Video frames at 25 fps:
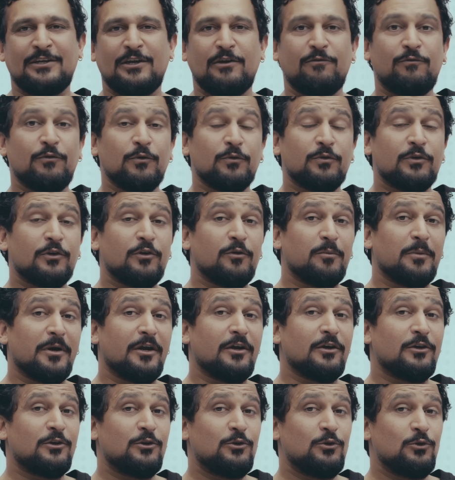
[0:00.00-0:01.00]
If you're thinking of
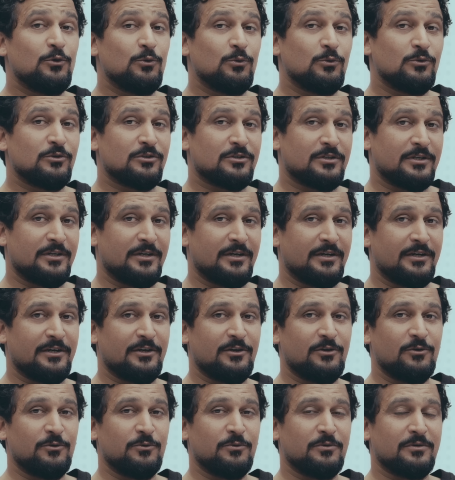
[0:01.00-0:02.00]
buying a used
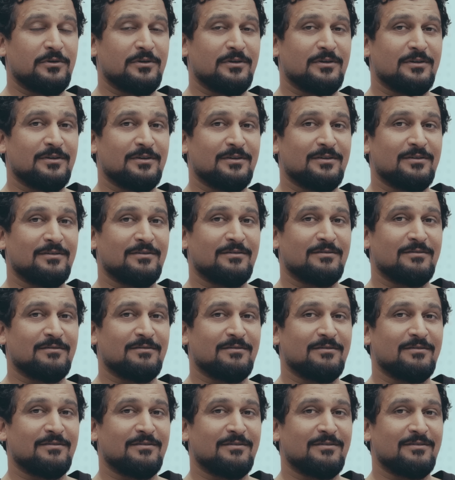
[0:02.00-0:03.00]
390 Duke,
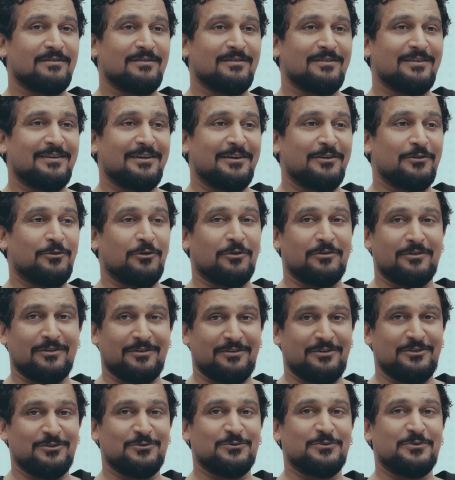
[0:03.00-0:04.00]
and thought
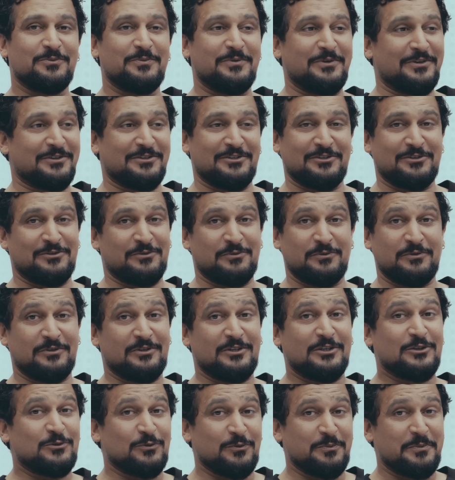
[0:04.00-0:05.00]
that this
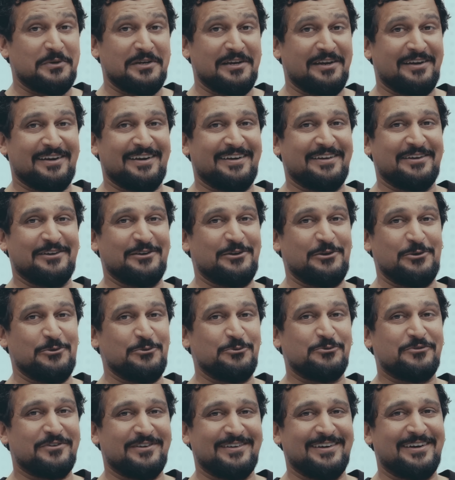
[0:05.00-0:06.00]
would be like getting a
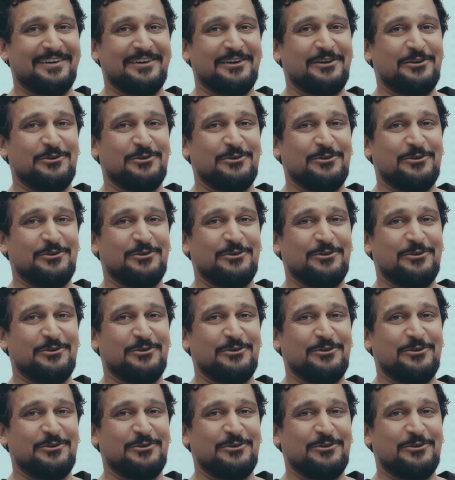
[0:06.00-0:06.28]
new 390